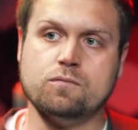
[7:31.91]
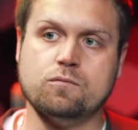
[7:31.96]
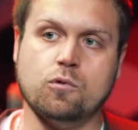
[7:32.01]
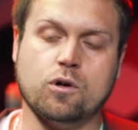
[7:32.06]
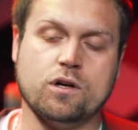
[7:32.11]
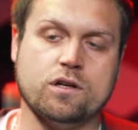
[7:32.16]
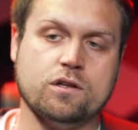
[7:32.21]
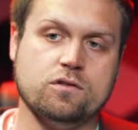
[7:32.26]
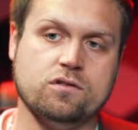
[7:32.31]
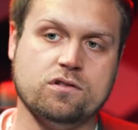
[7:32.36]

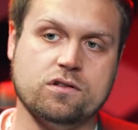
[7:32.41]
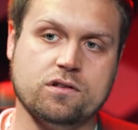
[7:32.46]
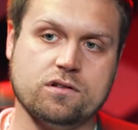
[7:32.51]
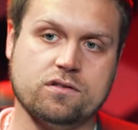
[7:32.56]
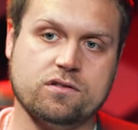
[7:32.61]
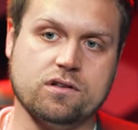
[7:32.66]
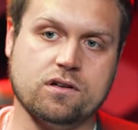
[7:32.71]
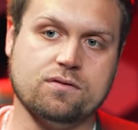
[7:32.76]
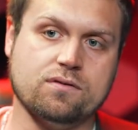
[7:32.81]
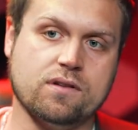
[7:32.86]
Where do you see
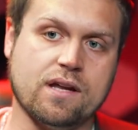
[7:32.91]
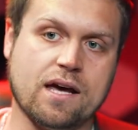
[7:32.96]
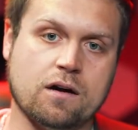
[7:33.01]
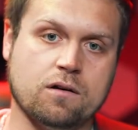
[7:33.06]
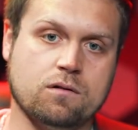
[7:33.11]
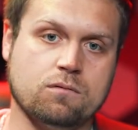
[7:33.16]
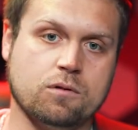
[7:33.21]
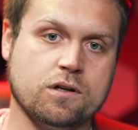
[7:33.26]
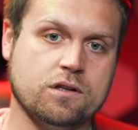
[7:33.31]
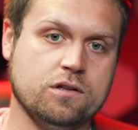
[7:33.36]
yourself now?
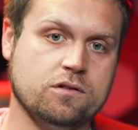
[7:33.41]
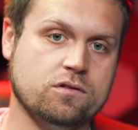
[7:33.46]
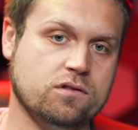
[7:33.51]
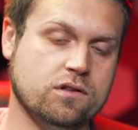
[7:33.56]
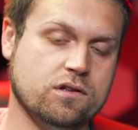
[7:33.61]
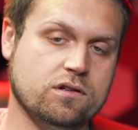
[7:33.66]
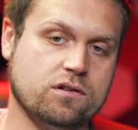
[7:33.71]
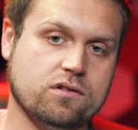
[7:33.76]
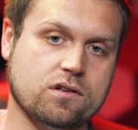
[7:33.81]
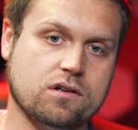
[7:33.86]
And where do you
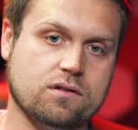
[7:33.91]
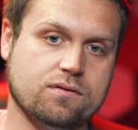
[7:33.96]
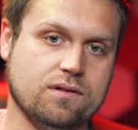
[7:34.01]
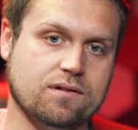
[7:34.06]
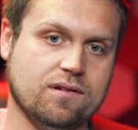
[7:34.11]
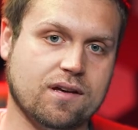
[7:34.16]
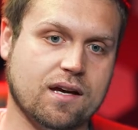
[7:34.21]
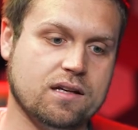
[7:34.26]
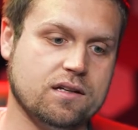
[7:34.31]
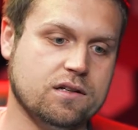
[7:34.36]
see yourself in
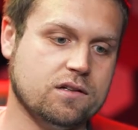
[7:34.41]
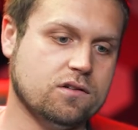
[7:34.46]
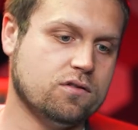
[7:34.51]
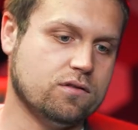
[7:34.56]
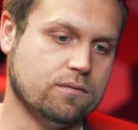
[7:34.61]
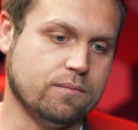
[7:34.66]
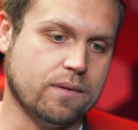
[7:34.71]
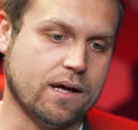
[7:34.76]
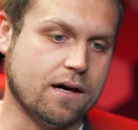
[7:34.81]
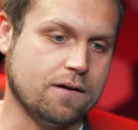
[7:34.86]
10 years
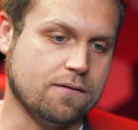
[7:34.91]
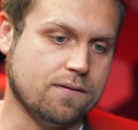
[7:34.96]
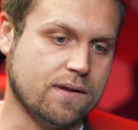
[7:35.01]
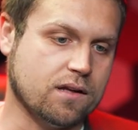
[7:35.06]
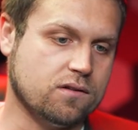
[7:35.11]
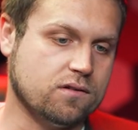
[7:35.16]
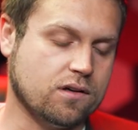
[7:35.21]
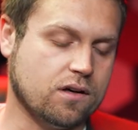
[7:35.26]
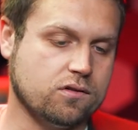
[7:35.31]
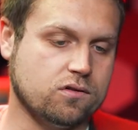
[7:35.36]
from now?
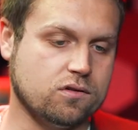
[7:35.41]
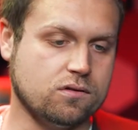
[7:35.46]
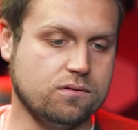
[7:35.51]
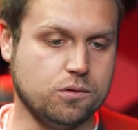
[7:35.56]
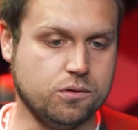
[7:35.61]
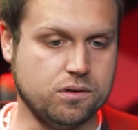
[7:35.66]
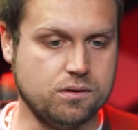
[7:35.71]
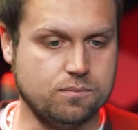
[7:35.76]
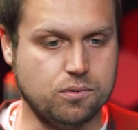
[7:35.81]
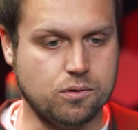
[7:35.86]
That's also
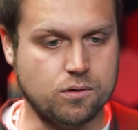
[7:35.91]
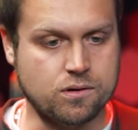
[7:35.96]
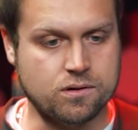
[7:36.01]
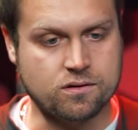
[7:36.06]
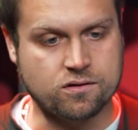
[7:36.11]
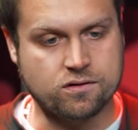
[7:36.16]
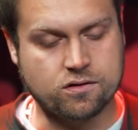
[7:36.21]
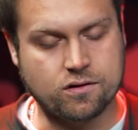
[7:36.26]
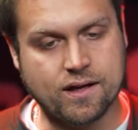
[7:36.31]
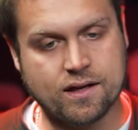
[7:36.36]
really
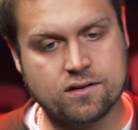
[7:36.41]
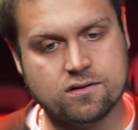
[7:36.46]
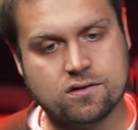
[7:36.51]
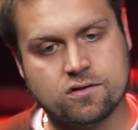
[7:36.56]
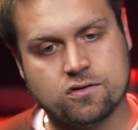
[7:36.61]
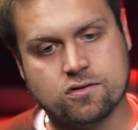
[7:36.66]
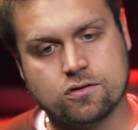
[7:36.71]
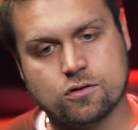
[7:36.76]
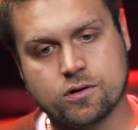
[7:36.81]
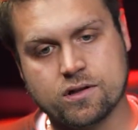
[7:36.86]
important. So that's our
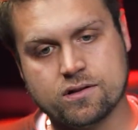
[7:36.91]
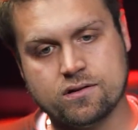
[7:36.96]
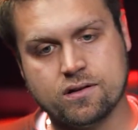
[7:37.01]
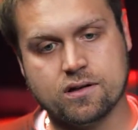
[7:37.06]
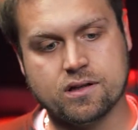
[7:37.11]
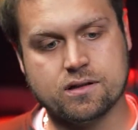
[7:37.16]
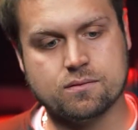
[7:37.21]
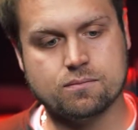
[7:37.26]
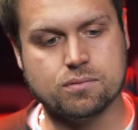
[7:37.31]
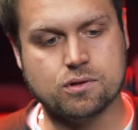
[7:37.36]

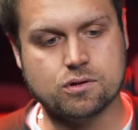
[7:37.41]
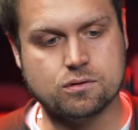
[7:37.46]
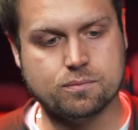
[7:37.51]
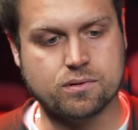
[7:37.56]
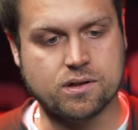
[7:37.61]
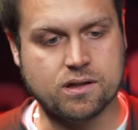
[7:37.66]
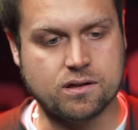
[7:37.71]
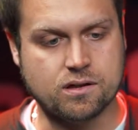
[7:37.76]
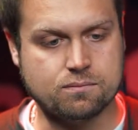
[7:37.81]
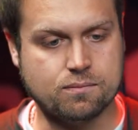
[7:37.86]
storytelling
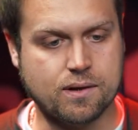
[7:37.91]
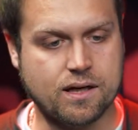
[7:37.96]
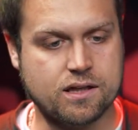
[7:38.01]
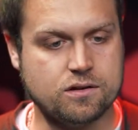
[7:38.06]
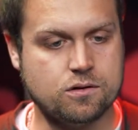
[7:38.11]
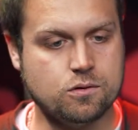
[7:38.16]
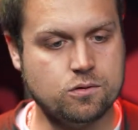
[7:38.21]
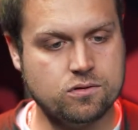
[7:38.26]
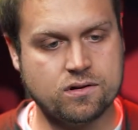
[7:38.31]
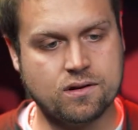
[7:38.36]
blueprint. And by
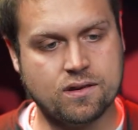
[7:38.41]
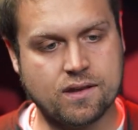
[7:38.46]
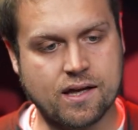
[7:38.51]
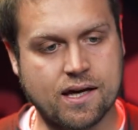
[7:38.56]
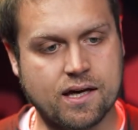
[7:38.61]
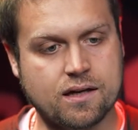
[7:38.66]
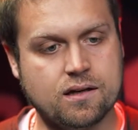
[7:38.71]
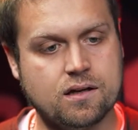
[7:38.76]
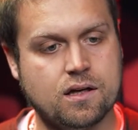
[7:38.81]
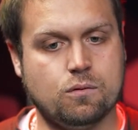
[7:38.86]
using
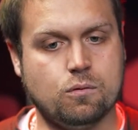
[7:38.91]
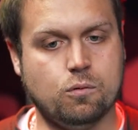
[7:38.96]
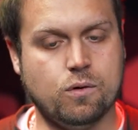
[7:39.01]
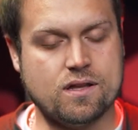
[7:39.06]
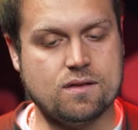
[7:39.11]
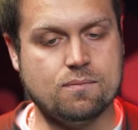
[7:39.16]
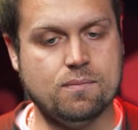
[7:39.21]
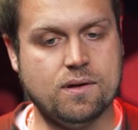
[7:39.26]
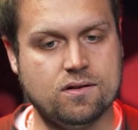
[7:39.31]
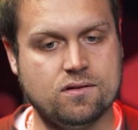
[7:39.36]
that
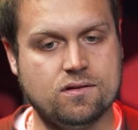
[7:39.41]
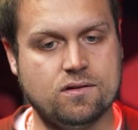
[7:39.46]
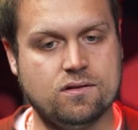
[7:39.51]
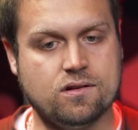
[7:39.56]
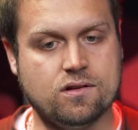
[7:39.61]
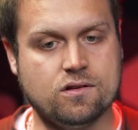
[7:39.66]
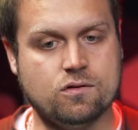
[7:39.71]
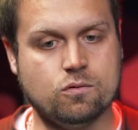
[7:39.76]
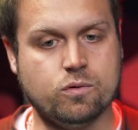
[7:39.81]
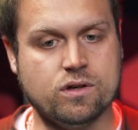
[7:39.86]
with
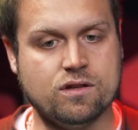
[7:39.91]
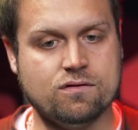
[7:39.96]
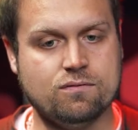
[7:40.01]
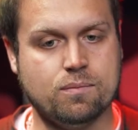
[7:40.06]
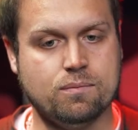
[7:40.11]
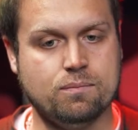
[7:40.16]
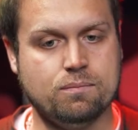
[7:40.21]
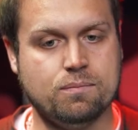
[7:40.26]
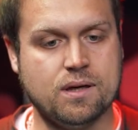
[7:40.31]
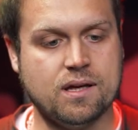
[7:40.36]
businesses, we've
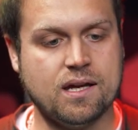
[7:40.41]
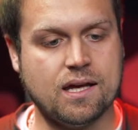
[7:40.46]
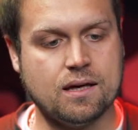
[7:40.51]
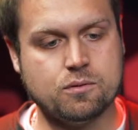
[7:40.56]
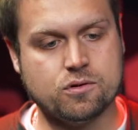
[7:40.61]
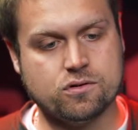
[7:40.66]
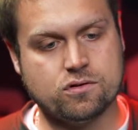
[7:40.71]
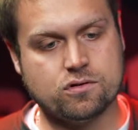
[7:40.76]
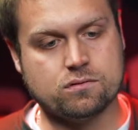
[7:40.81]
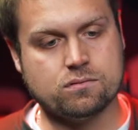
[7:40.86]
been
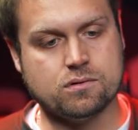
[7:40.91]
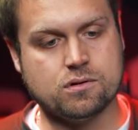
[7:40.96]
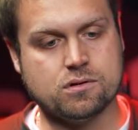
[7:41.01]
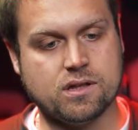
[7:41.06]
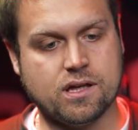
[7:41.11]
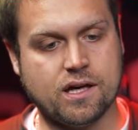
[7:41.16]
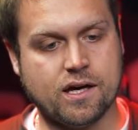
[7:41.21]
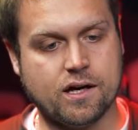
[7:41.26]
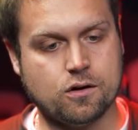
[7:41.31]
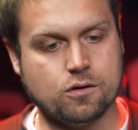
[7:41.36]
able to
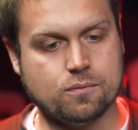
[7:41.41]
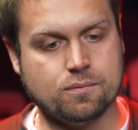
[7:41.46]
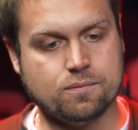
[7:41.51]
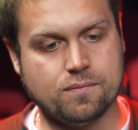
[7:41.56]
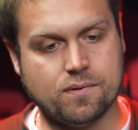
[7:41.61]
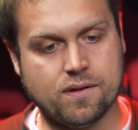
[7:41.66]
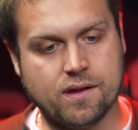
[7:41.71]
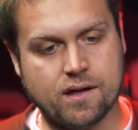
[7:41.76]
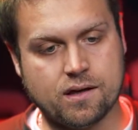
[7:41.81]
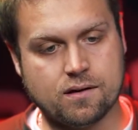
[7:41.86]
really help
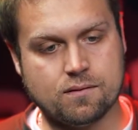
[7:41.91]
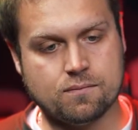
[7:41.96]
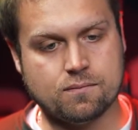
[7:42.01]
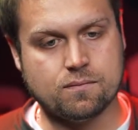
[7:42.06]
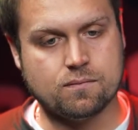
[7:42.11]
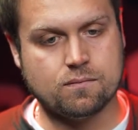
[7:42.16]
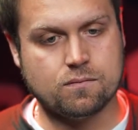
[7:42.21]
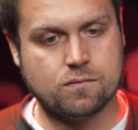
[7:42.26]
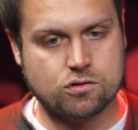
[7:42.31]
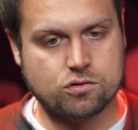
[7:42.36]

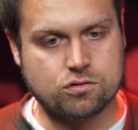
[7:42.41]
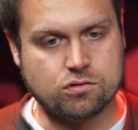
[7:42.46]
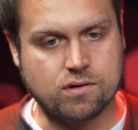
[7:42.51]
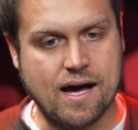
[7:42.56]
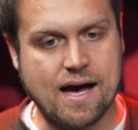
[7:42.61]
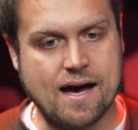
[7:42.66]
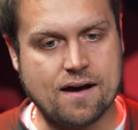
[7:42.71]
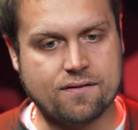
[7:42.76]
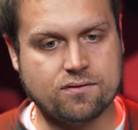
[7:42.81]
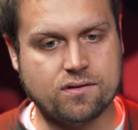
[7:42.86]
them
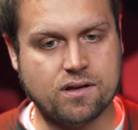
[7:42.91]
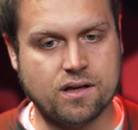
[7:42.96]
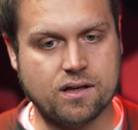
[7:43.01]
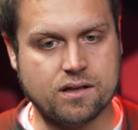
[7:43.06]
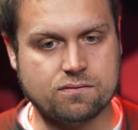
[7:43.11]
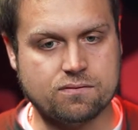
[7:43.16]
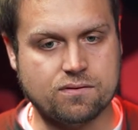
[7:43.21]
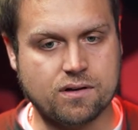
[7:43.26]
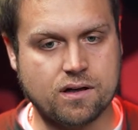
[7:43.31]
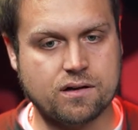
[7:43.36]
craft a
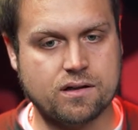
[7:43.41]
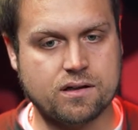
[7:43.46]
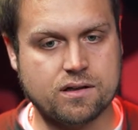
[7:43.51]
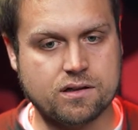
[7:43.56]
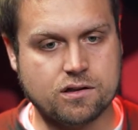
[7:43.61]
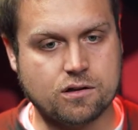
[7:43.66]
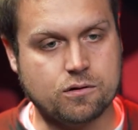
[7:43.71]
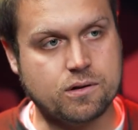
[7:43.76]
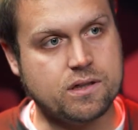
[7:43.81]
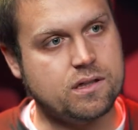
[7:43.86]
very
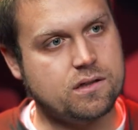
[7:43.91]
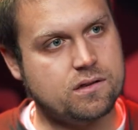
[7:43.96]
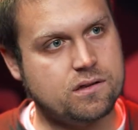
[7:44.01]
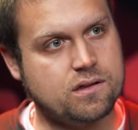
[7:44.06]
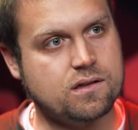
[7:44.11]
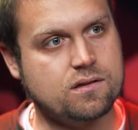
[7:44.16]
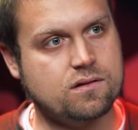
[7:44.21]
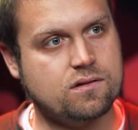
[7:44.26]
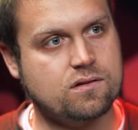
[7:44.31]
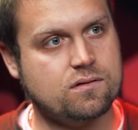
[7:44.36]

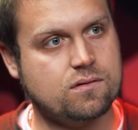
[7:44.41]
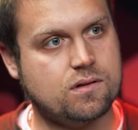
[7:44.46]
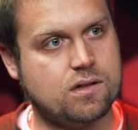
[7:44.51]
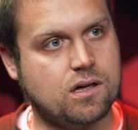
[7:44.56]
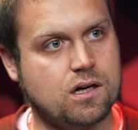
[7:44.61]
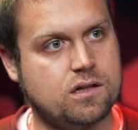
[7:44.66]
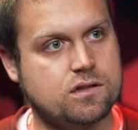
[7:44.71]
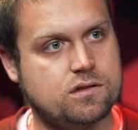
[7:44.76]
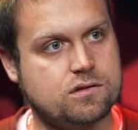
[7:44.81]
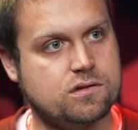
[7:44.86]
coherent,
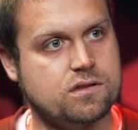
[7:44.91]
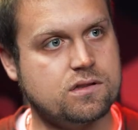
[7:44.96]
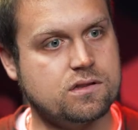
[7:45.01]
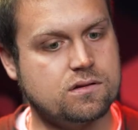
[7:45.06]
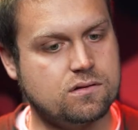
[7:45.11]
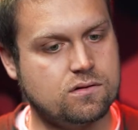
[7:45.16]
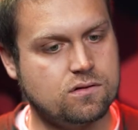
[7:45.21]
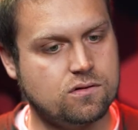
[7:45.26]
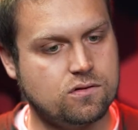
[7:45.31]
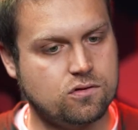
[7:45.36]
concrete
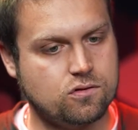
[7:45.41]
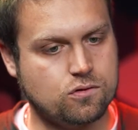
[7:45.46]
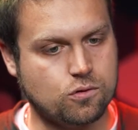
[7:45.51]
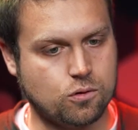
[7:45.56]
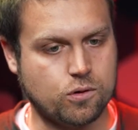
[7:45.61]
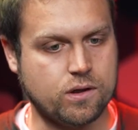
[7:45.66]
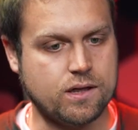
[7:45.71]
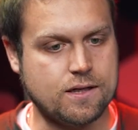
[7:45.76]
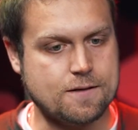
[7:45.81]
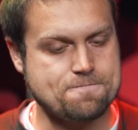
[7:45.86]

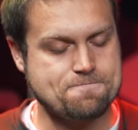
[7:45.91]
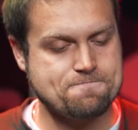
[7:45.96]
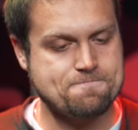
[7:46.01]
story.